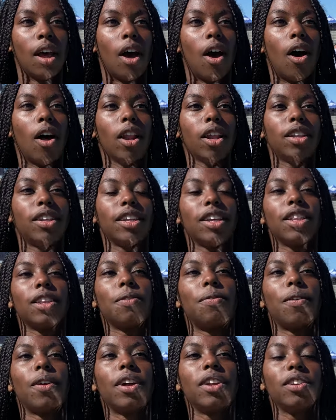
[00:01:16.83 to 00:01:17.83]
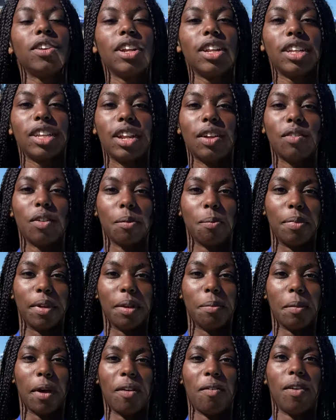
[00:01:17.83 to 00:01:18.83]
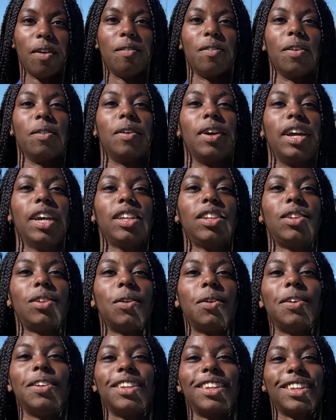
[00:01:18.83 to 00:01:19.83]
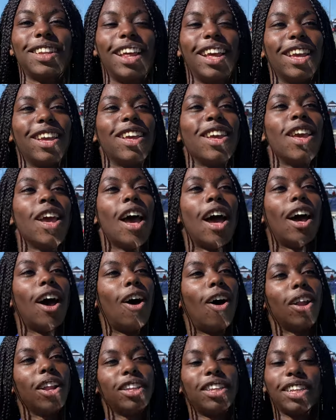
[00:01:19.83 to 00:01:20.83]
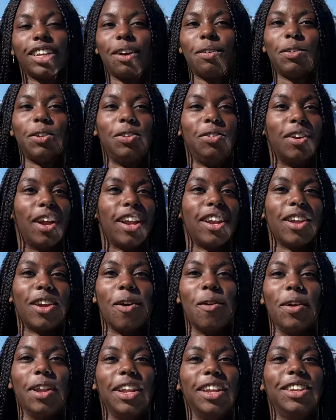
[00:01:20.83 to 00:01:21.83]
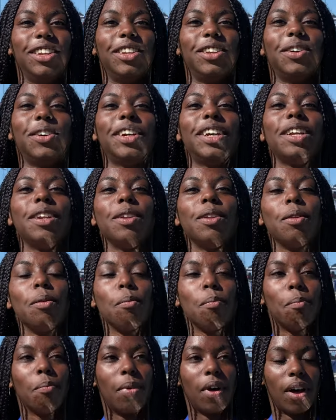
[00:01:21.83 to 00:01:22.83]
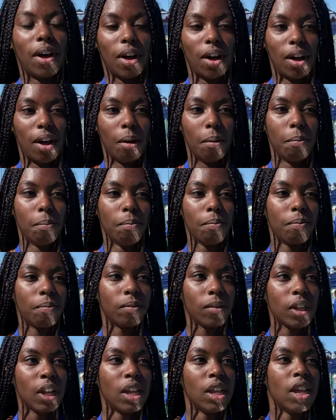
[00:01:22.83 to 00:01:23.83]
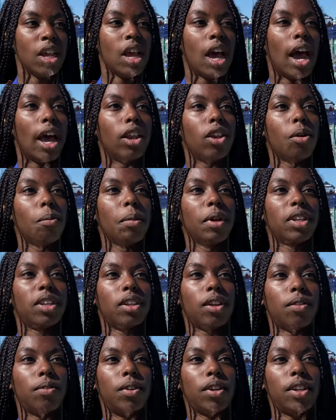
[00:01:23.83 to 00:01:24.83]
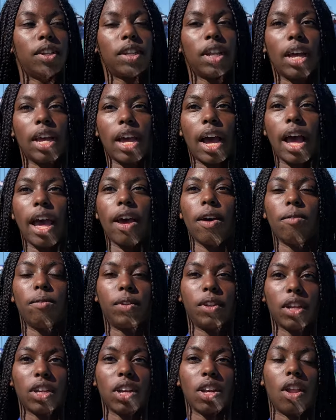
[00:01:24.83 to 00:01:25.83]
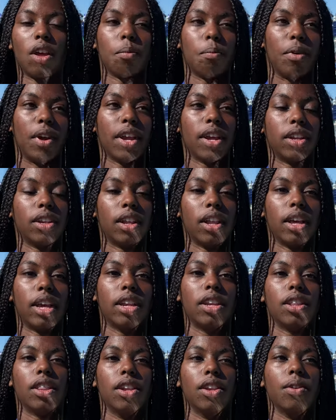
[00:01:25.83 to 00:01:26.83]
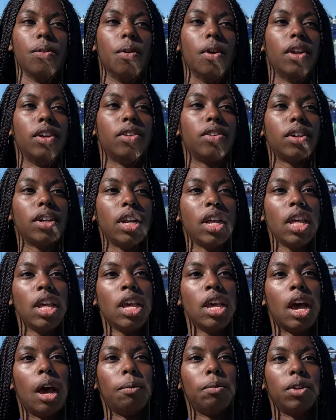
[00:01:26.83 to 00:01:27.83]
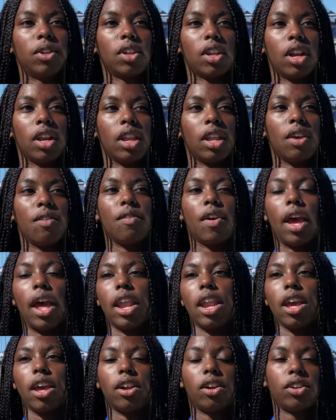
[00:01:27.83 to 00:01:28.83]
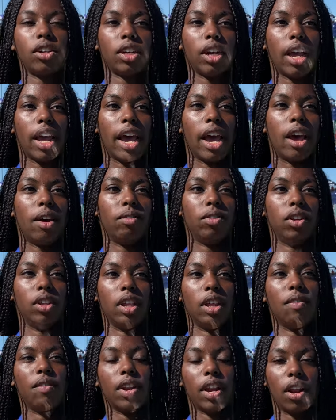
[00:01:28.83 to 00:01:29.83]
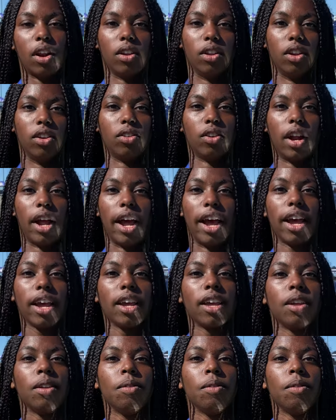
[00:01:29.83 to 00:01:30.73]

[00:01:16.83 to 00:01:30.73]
Honestly, the 400 has never been my favorite race, so it was like, honestly, I was dreading going into it, but um, I told myself just like I have such a long break until I get to the 200. I'm just gonna leave any energy I have, just leave it out on the track.